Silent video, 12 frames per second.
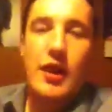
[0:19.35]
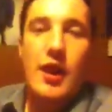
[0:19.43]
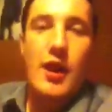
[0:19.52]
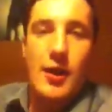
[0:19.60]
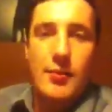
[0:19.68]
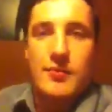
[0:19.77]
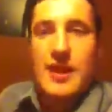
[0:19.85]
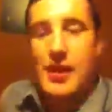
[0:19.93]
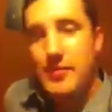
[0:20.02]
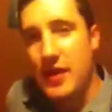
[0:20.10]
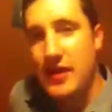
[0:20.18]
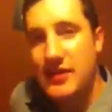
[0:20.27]
Now
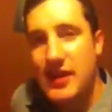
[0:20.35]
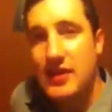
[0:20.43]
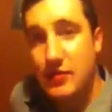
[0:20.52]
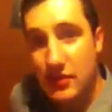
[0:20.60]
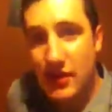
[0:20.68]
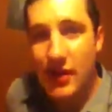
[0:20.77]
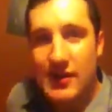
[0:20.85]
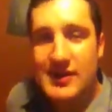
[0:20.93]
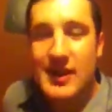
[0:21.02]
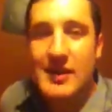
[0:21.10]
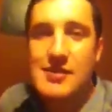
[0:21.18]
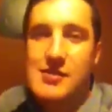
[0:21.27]
I'm 19 on the
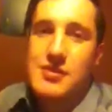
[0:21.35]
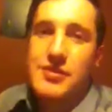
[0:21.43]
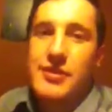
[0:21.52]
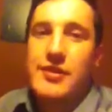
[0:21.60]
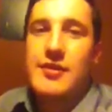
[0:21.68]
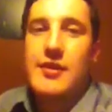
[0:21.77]
19th.